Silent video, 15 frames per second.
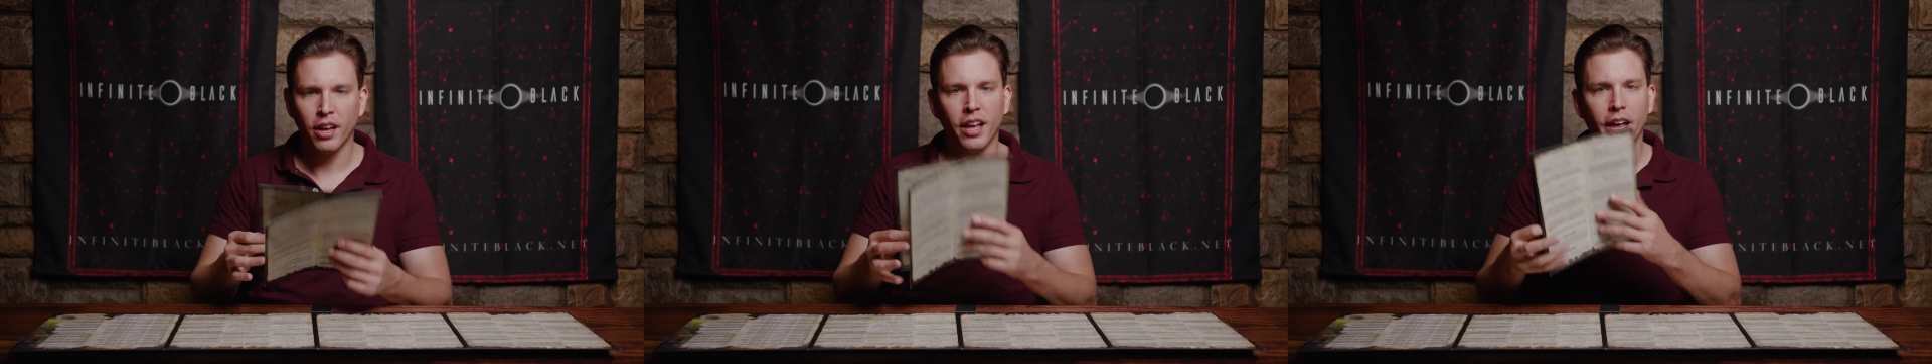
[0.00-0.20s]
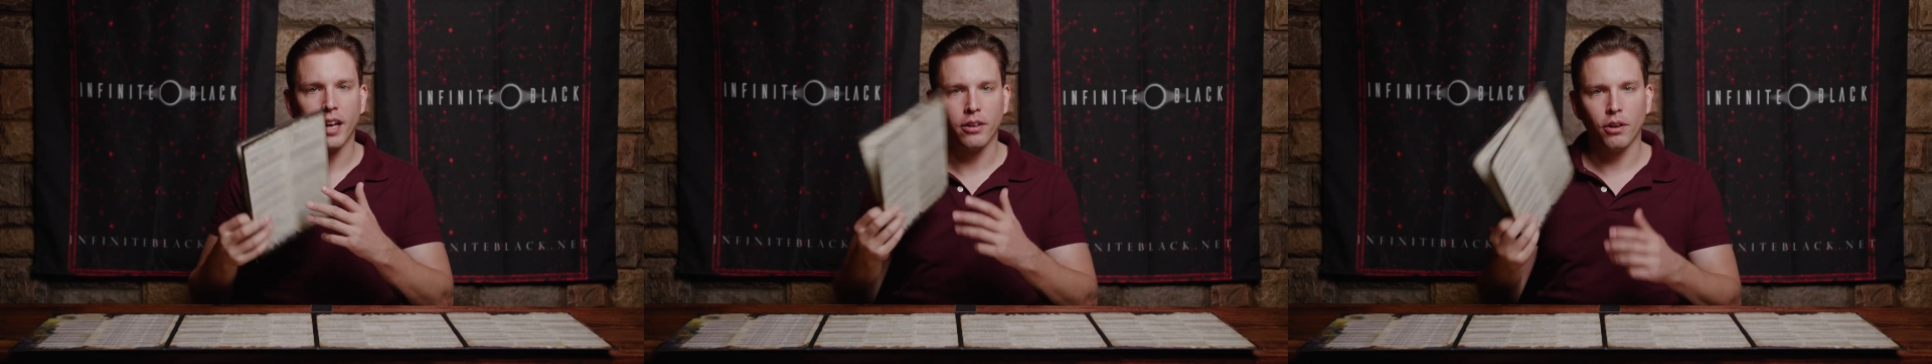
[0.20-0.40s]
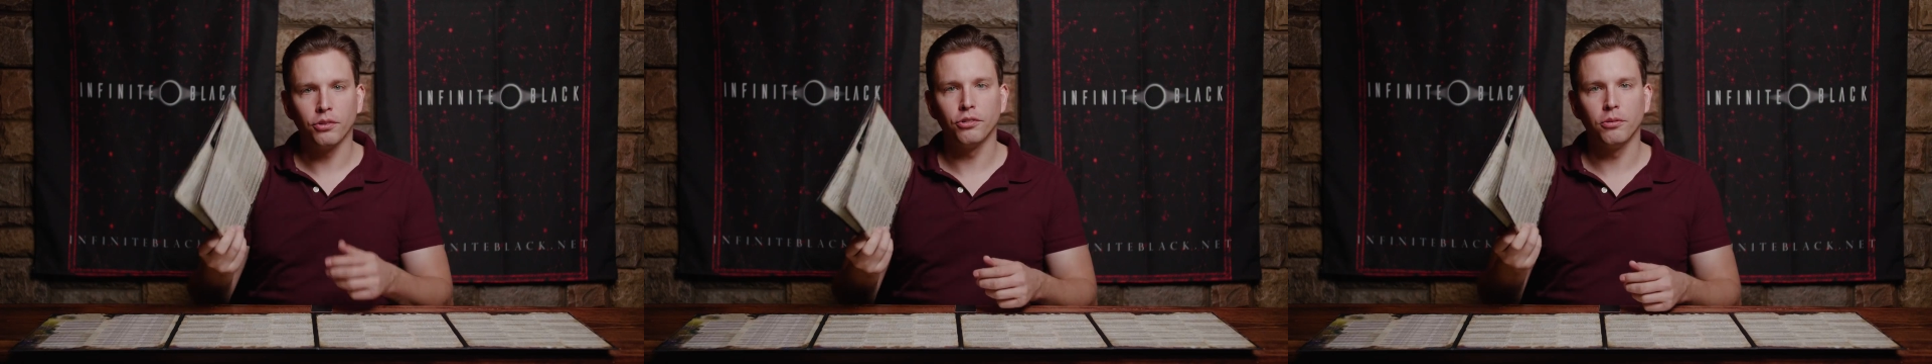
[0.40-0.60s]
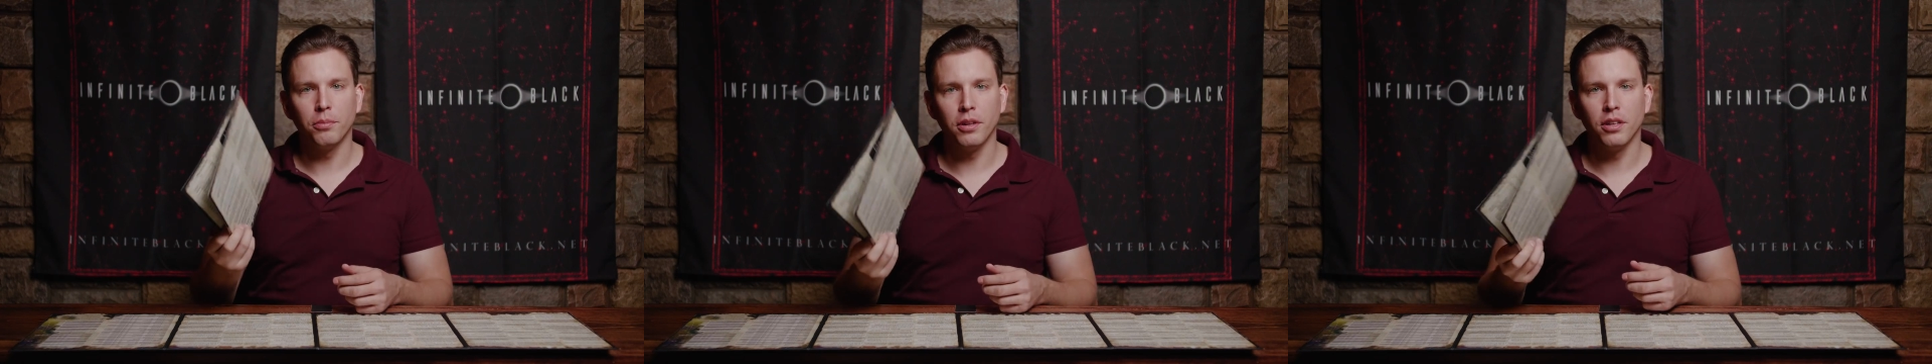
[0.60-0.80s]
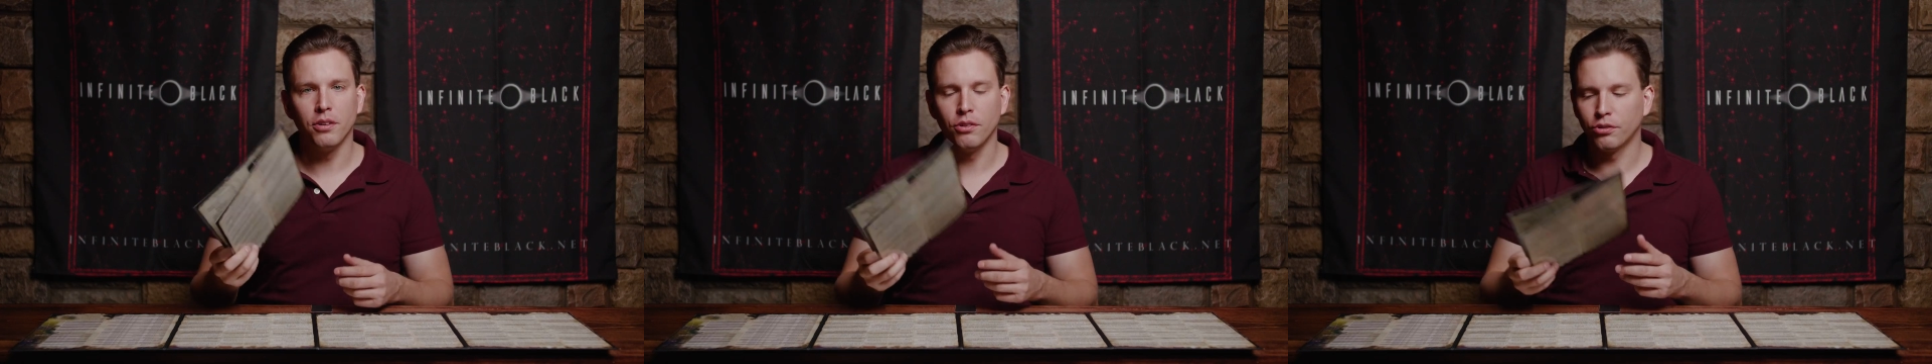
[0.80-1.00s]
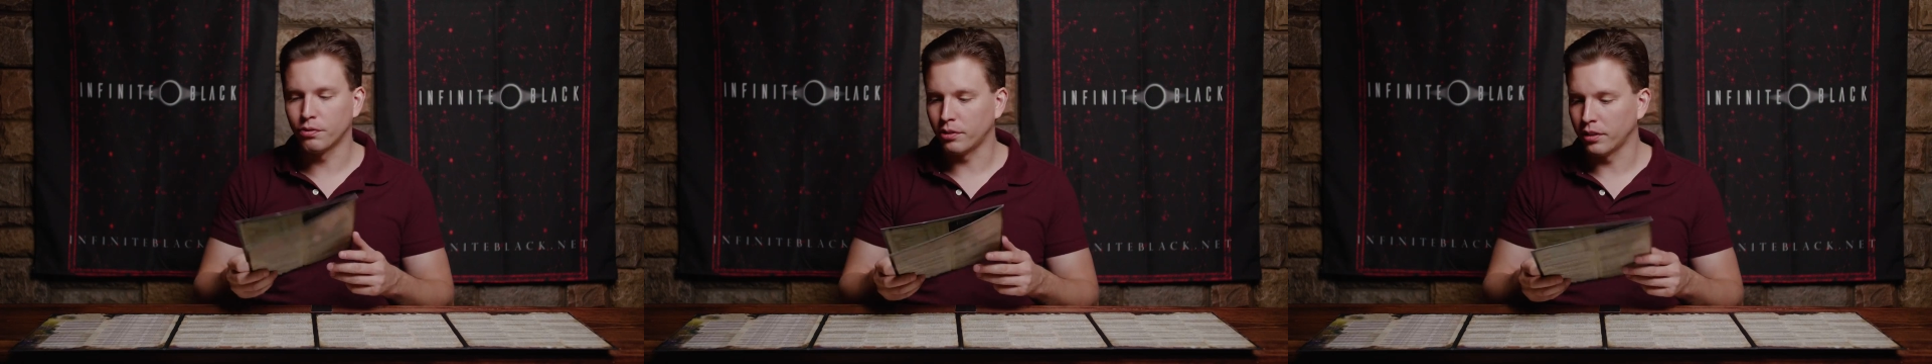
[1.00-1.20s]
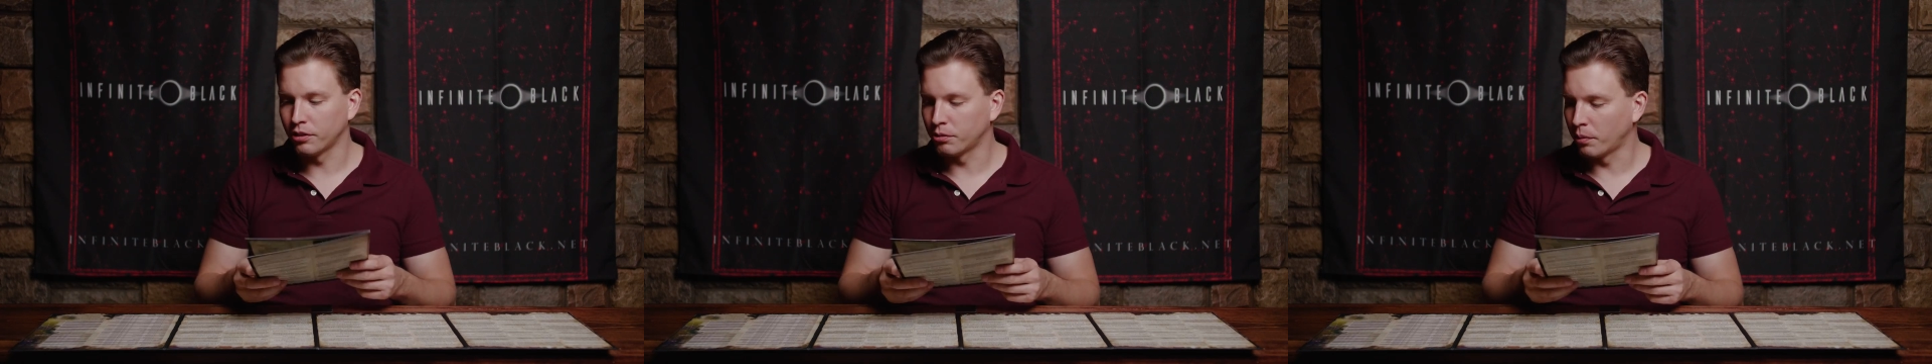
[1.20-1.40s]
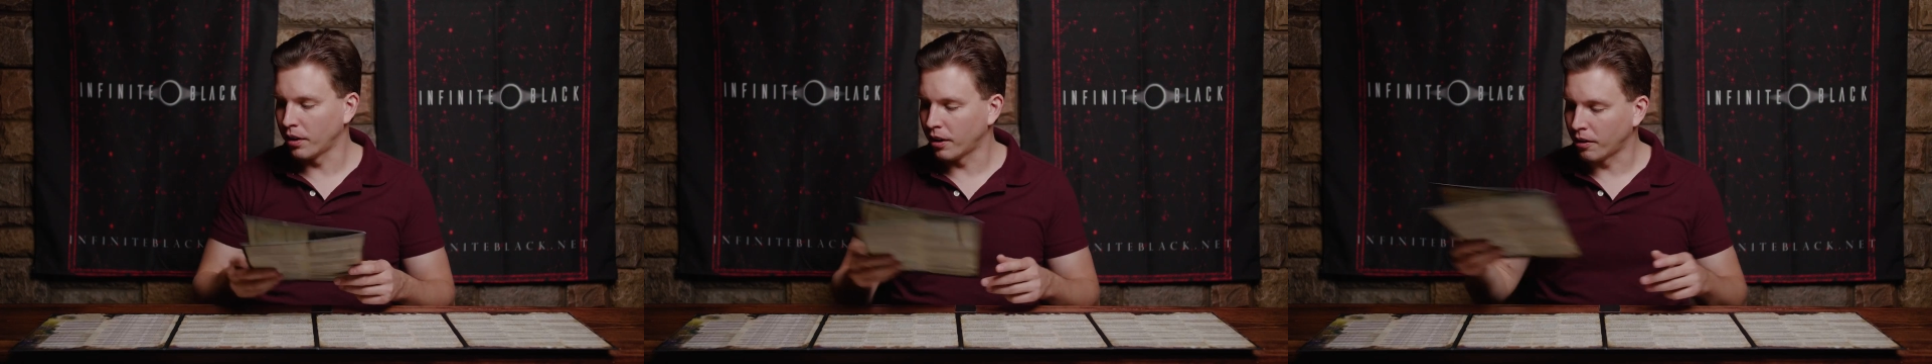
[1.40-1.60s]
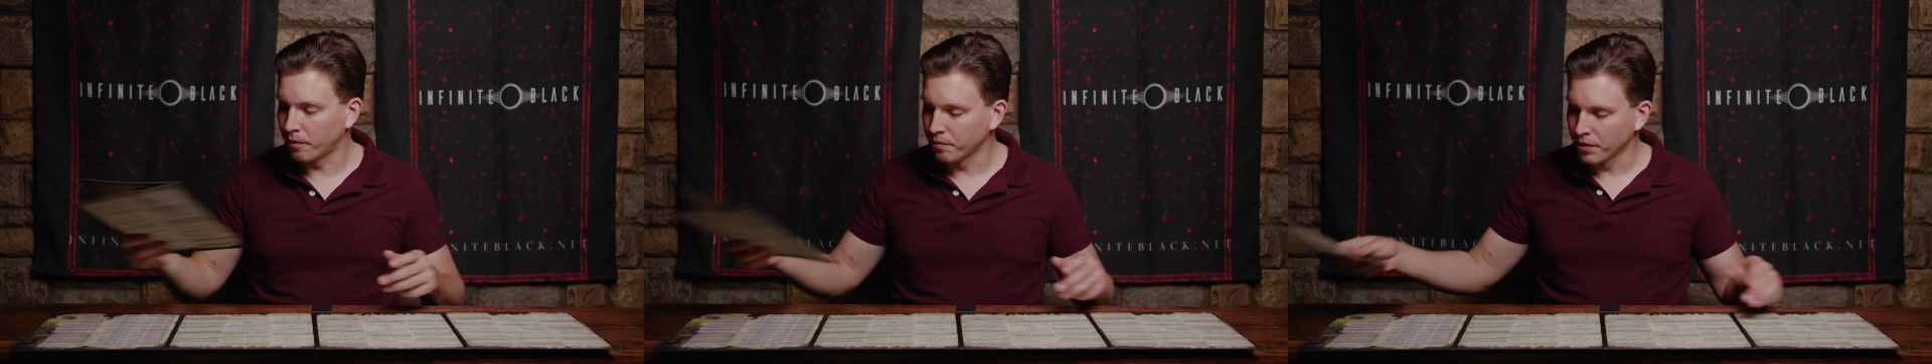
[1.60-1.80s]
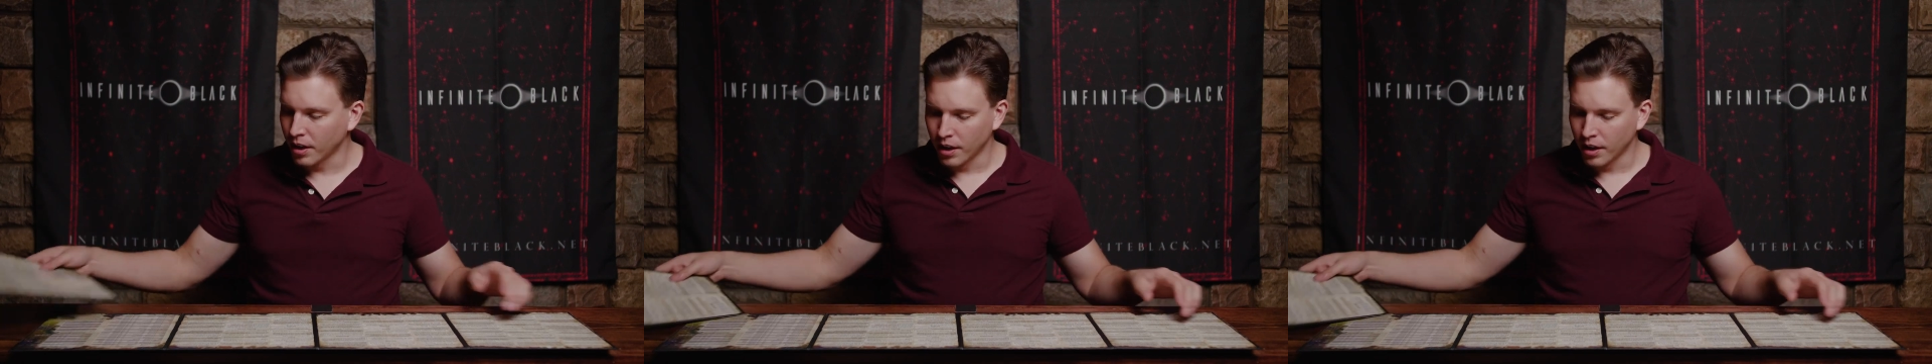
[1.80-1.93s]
and also be useful as well.